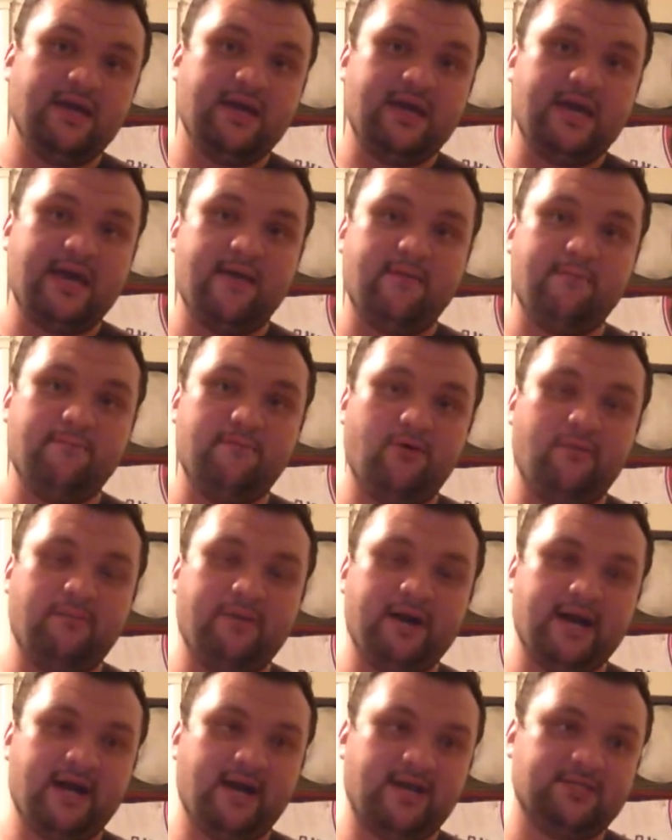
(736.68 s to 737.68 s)
And Bill
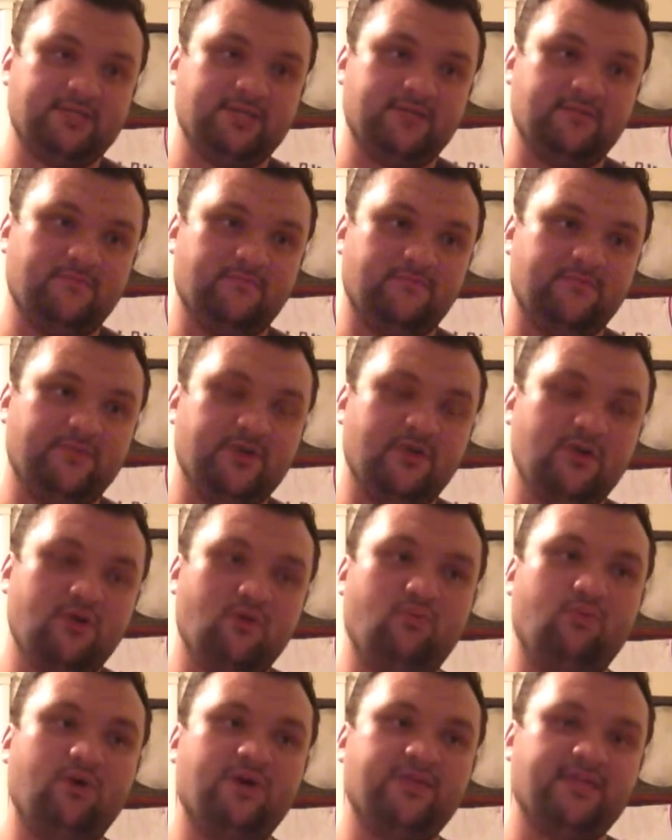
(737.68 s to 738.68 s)
Paxton
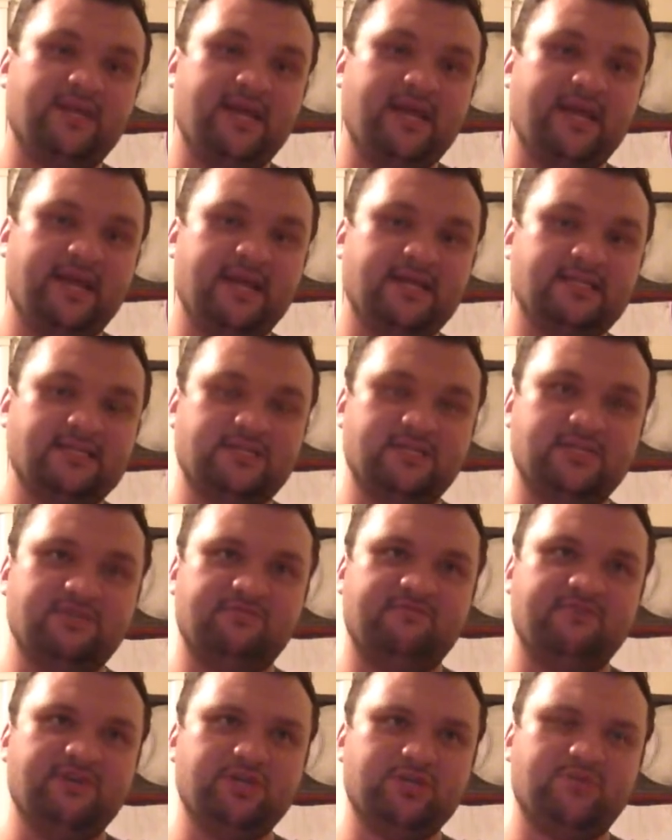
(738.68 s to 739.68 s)
one day gets
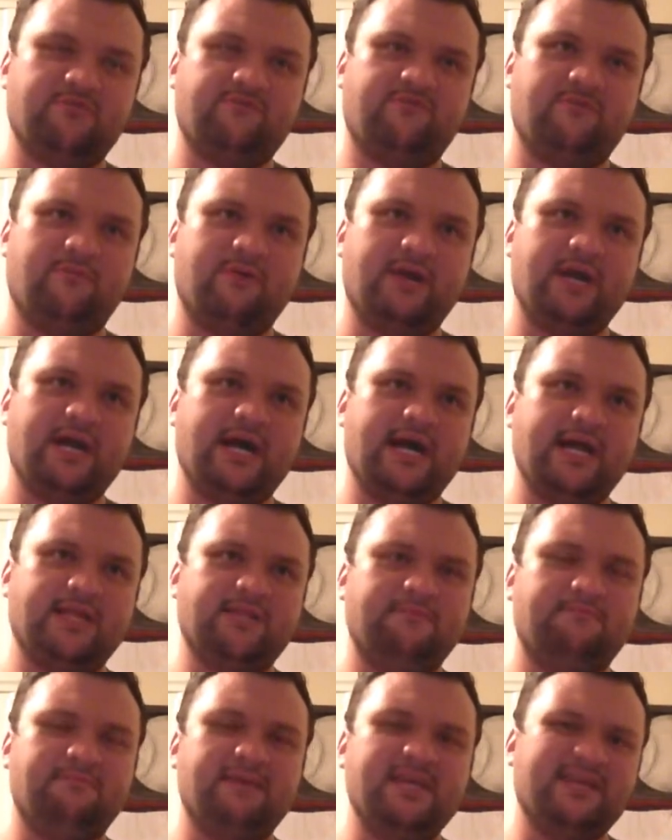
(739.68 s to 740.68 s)
this vision from God
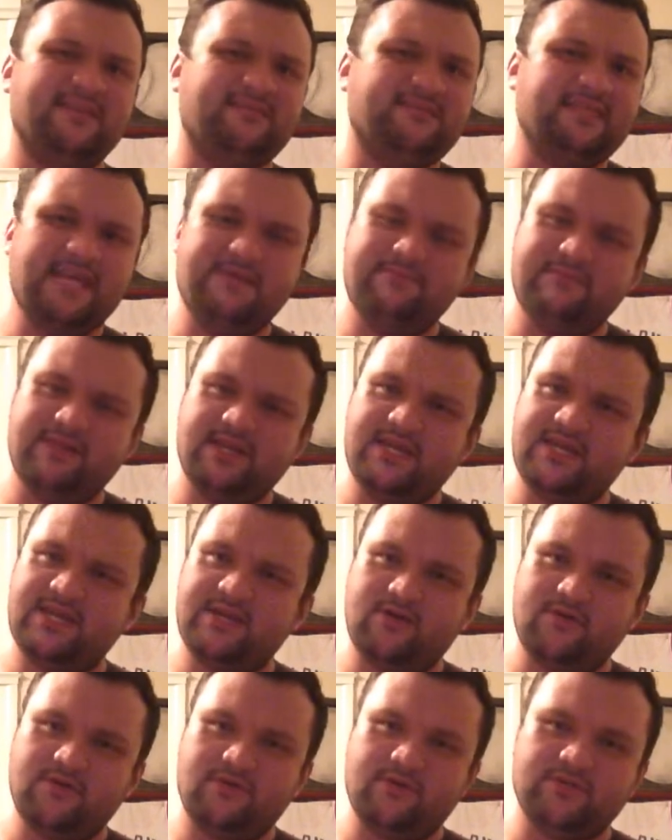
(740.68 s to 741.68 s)
to be a demon
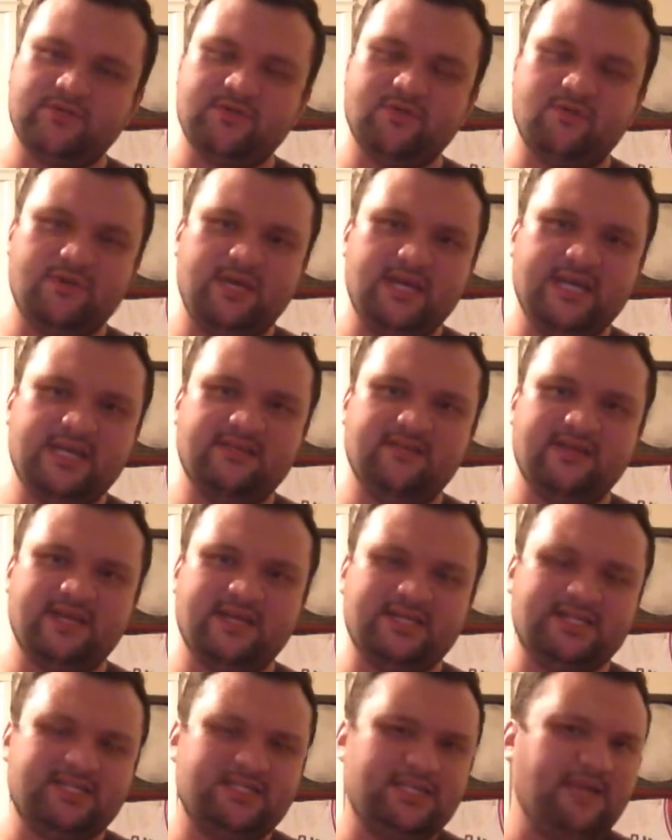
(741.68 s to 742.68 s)
killer. So he can,
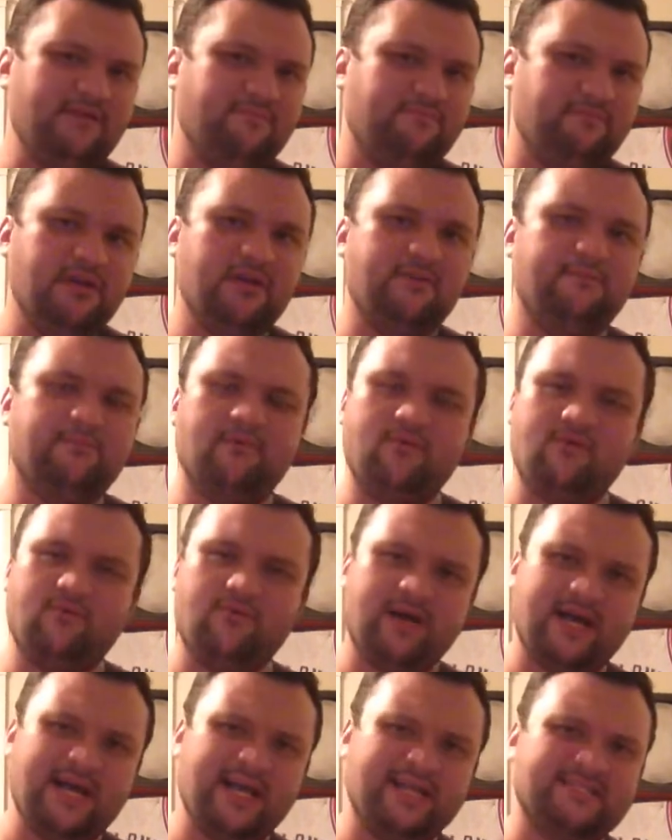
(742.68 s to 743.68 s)
like, see
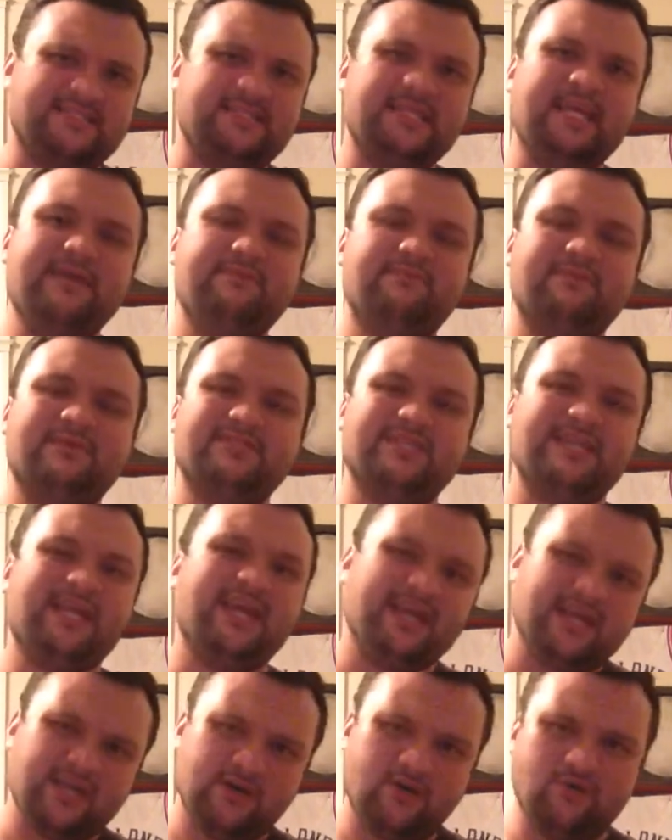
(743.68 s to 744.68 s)
people as demons, and
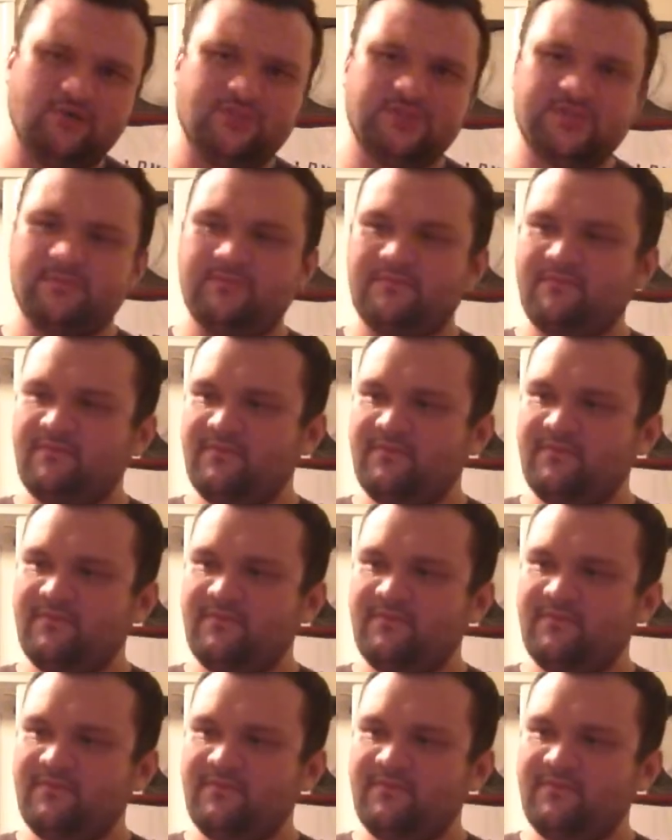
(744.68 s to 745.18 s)
he kills them.